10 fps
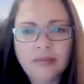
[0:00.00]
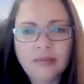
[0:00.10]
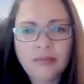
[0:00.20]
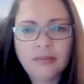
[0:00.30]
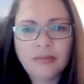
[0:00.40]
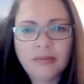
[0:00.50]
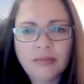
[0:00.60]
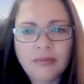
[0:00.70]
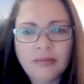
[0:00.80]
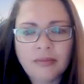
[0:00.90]
So
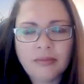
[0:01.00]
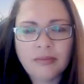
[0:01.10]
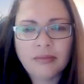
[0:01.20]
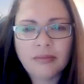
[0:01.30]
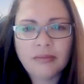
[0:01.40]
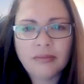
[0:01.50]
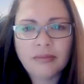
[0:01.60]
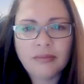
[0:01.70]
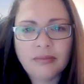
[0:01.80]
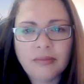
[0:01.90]

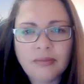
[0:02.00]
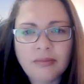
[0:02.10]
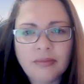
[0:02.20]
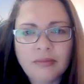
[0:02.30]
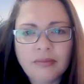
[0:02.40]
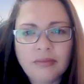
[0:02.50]
people think it's just a bad